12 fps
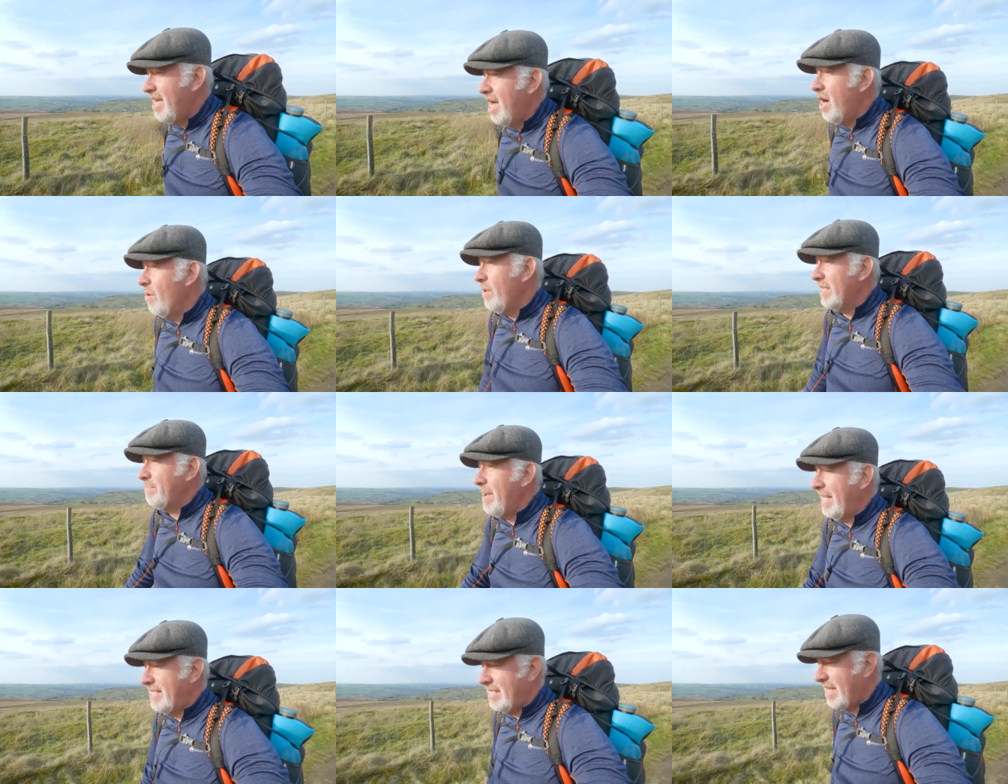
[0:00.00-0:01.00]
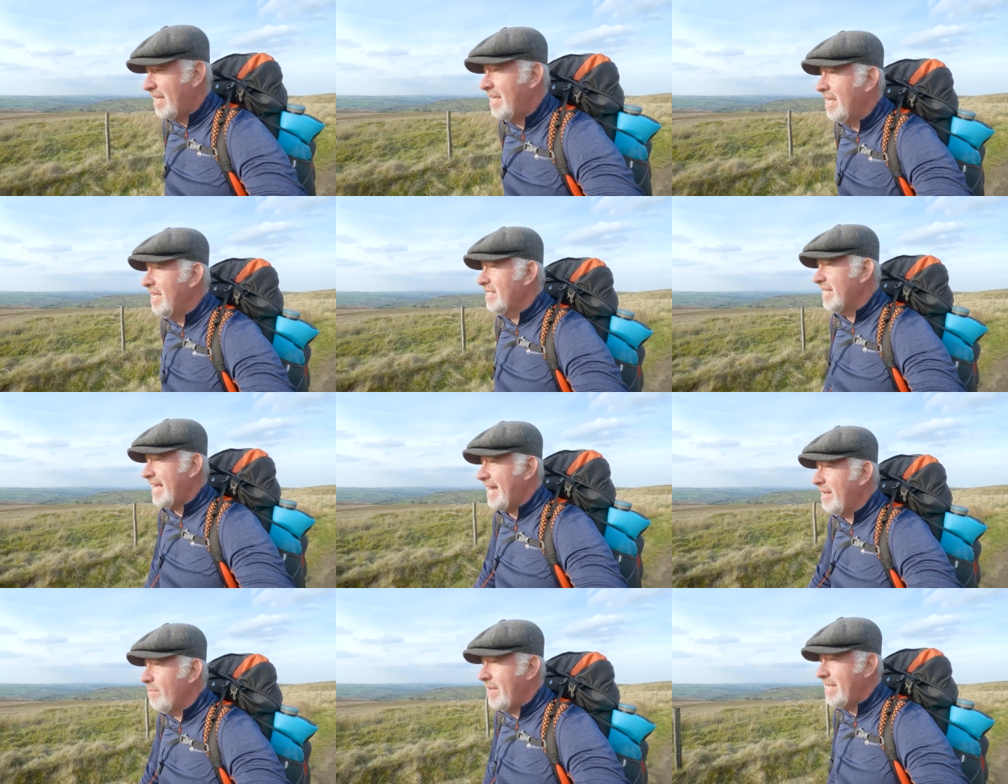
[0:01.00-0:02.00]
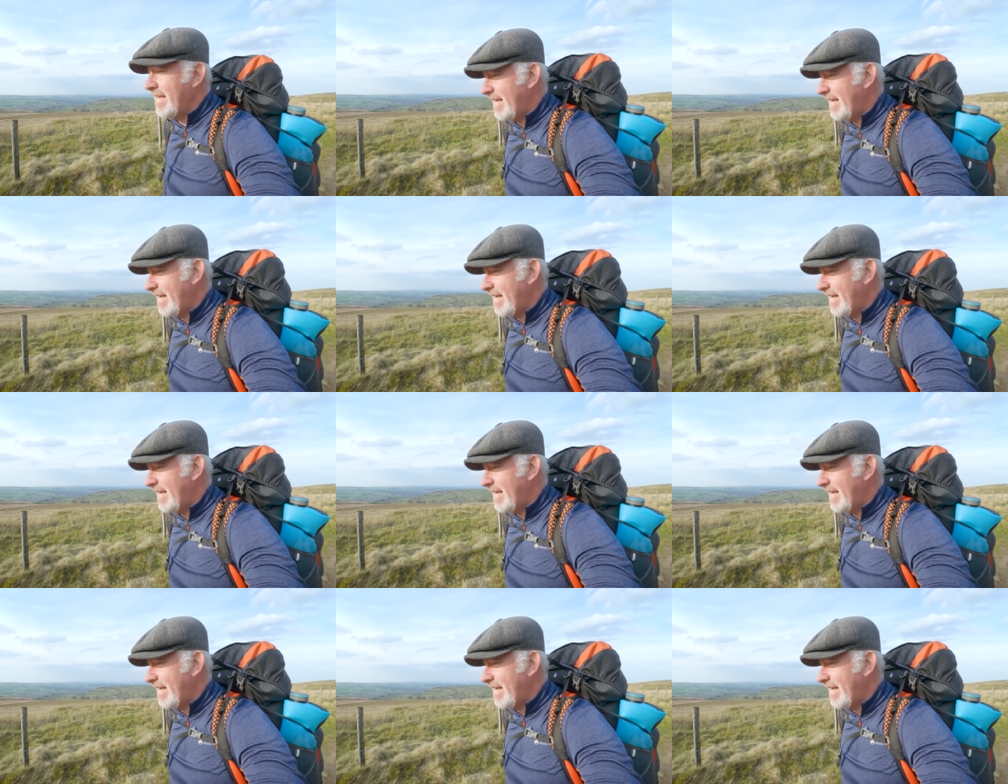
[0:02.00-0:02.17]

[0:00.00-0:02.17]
always best to get it when you